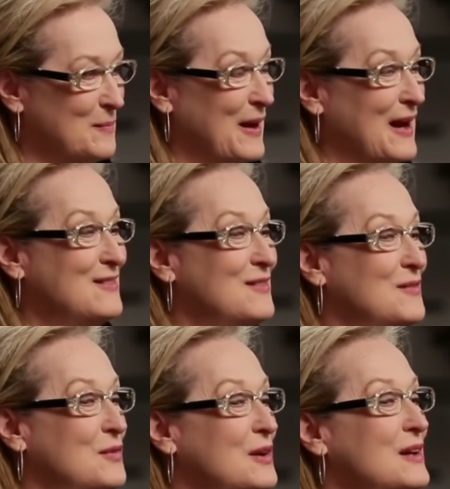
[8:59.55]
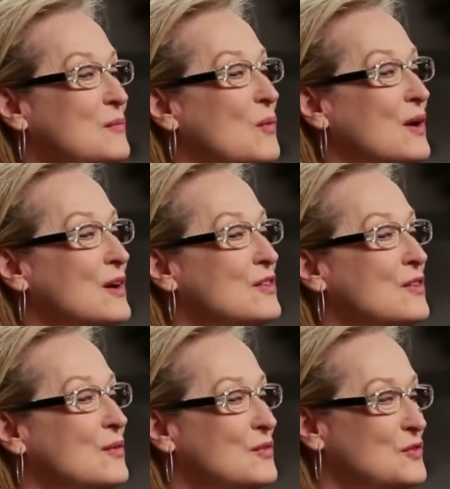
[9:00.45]
but I really wanted
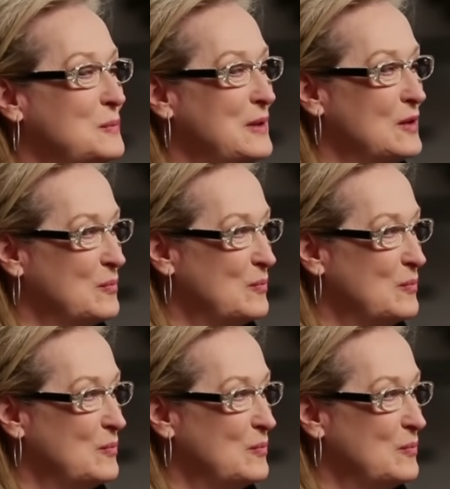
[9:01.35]
to speak